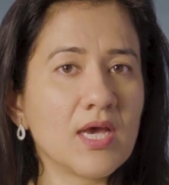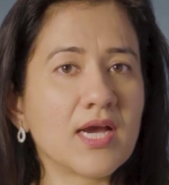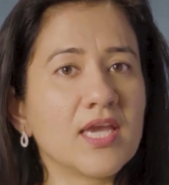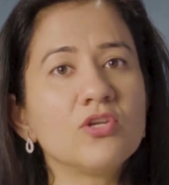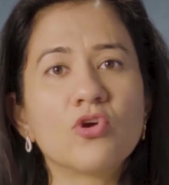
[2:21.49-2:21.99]

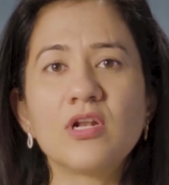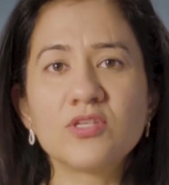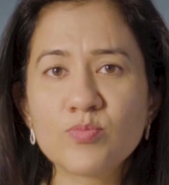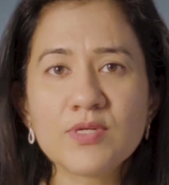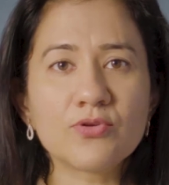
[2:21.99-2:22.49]
Again, you are
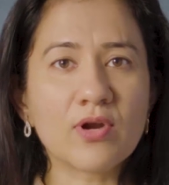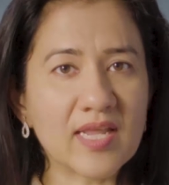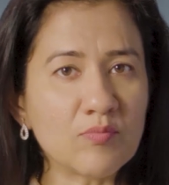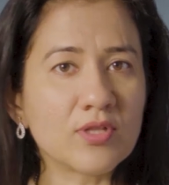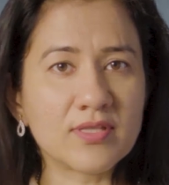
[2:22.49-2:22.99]
eligible to
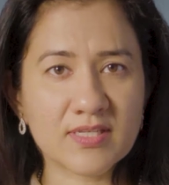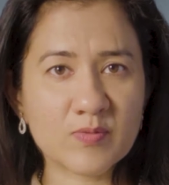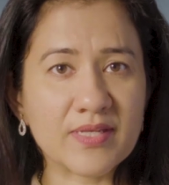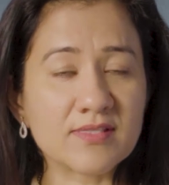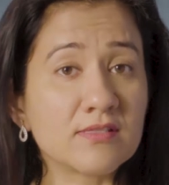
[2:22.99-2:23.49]
claim all the
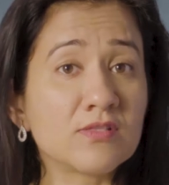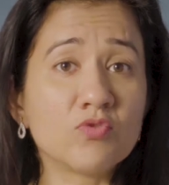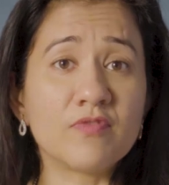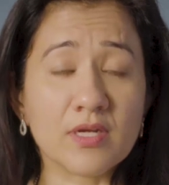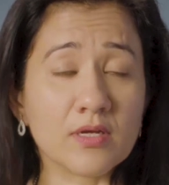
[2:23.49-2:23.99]
expenses
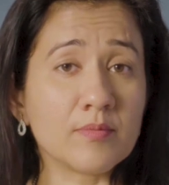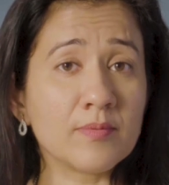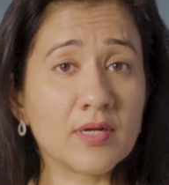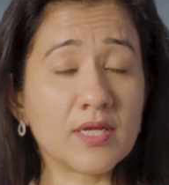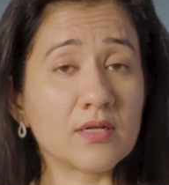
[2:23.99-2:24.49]
you've
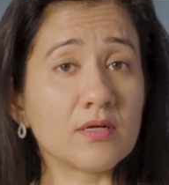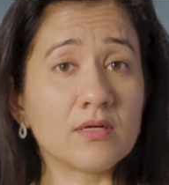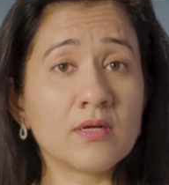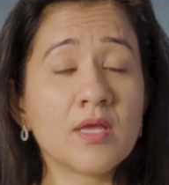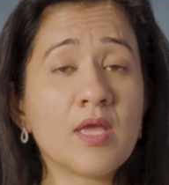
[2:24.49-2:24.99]
incurred,